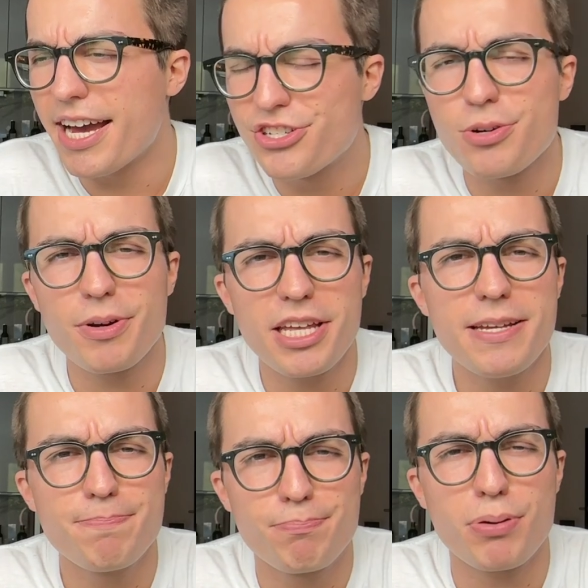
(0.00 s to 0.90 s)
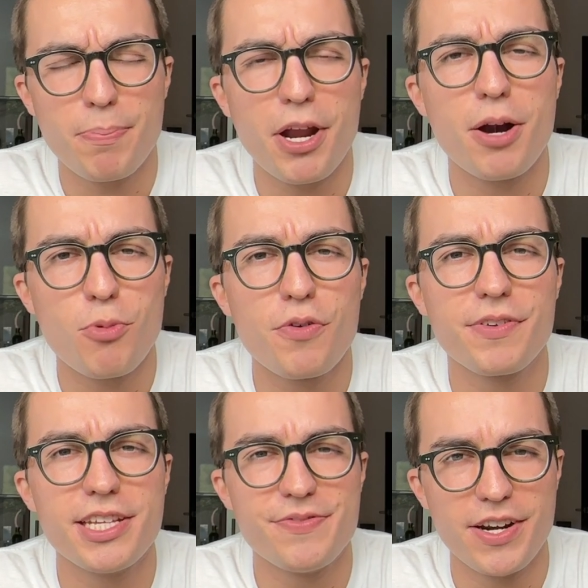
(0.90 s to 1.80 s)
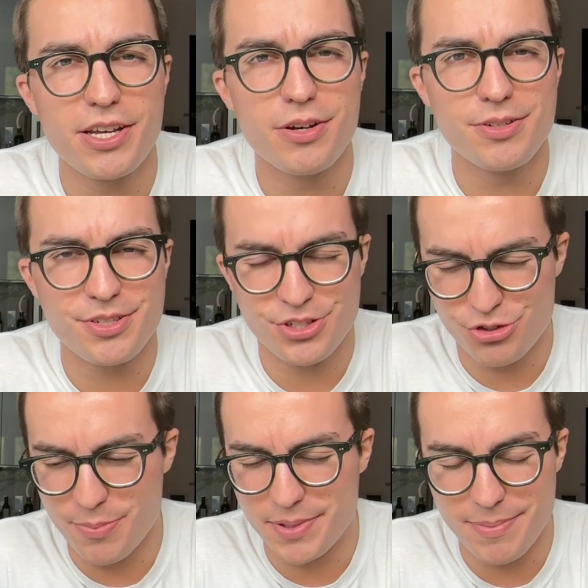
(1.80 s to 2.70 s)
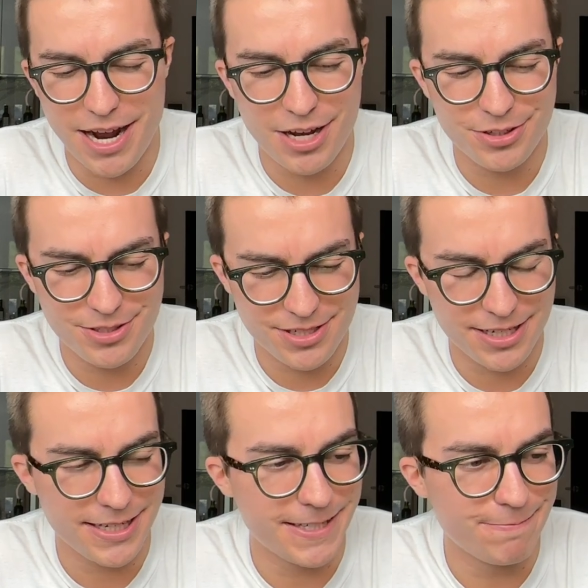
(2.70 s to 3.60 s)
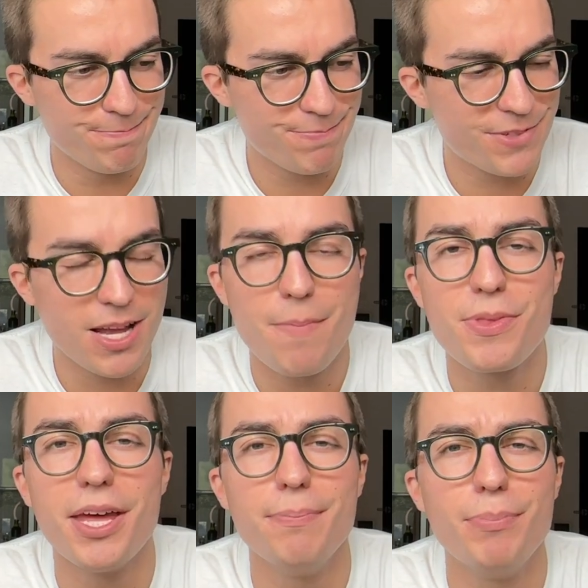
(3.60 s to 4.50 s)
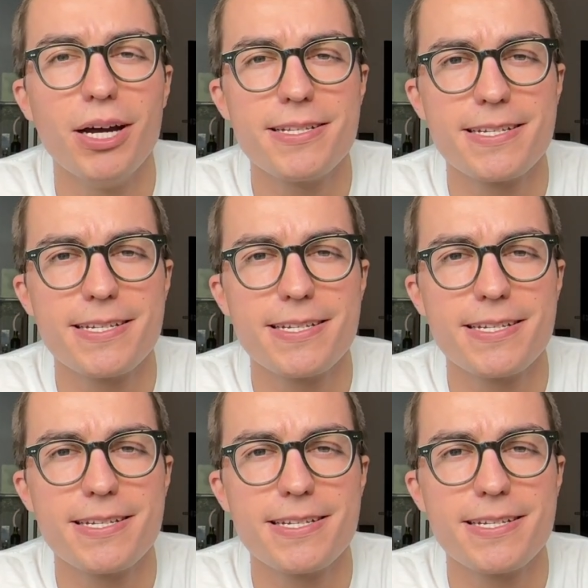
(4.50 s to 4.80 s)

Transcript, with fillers: I should really prepare more for these videos, script them out, um, something, but